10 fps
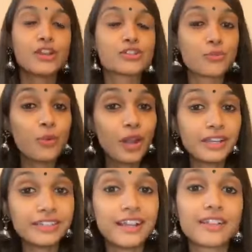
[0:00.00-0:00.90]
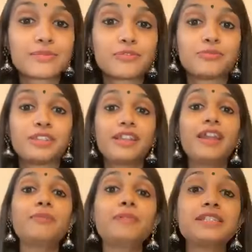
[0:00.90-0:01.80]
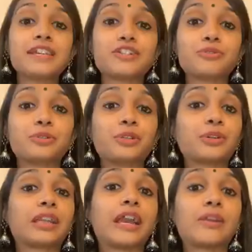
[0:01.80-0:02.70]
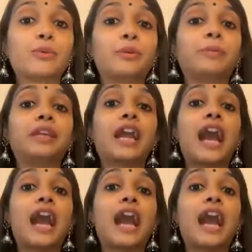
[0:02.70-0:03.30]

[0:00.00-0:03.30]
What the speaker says: So what a dance movement therapy session would look like would be,